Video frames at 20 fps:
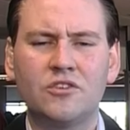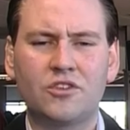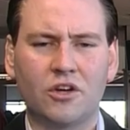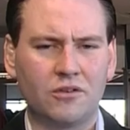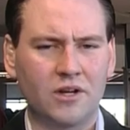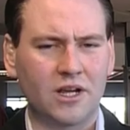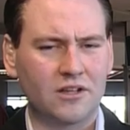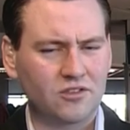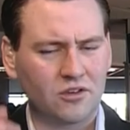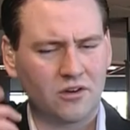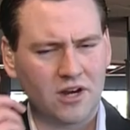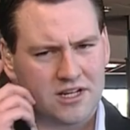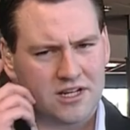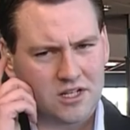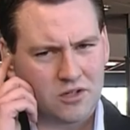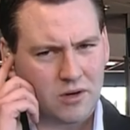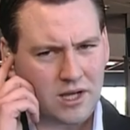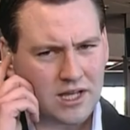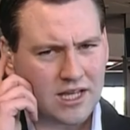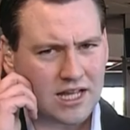Sorry, I
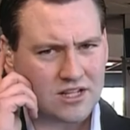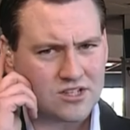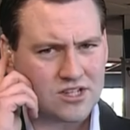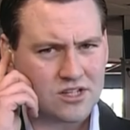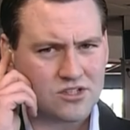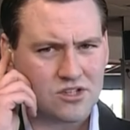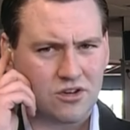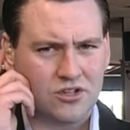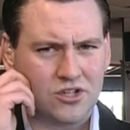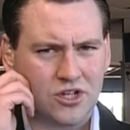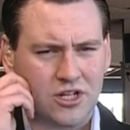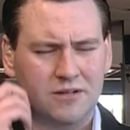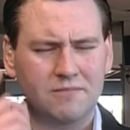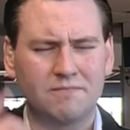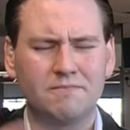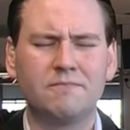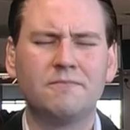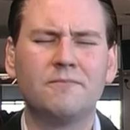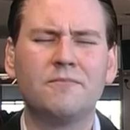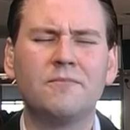didn't quite catch that. Sorry,
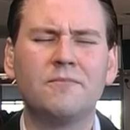Julian.